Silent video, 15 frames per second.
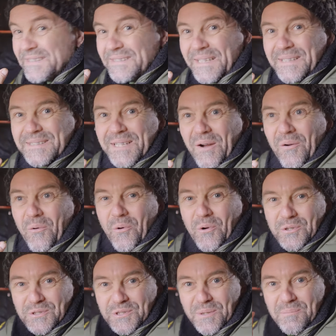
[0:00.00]
These are
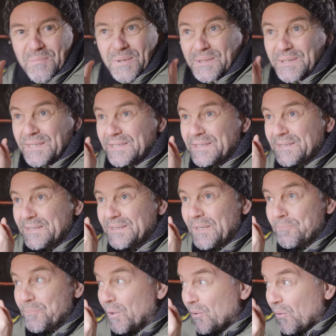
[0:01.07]
awesome, but these
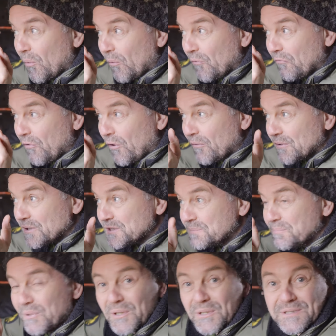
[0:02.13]
typical
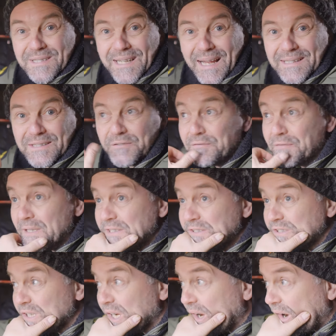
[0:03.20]
forest birds like the
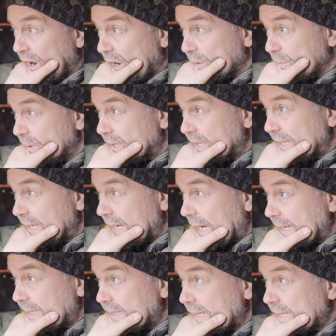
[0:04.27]
finch, oh, I really
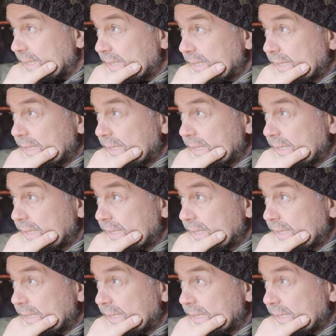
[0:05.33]
like that.